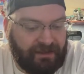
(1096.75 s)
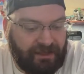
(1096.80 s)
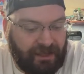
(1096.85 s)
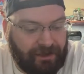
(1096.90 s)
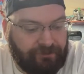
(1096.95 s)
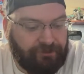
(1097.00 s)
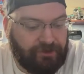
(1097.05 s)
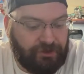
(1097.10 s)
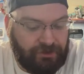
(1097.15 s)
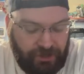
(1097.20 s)

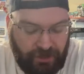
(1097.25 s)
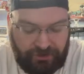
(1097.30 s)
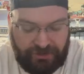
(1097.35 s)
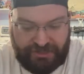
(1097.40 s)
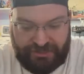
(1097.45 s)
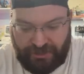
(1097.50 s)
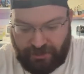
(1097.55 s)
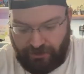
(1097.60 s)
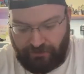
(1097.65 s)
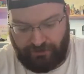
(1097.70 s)
If you
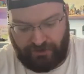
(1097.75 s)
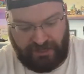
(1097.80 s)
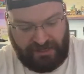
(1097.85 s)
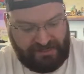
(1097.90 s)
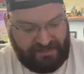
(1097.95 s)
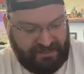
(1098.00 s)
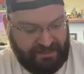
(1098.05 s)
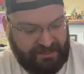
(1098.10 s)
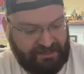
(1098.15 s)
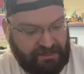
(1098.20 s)
notice over on
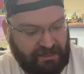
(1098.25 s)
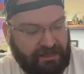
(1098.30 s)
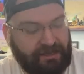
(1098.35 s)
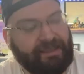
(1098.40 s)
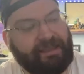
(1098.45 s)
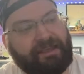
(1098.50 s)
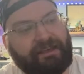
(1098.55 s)
TikTok,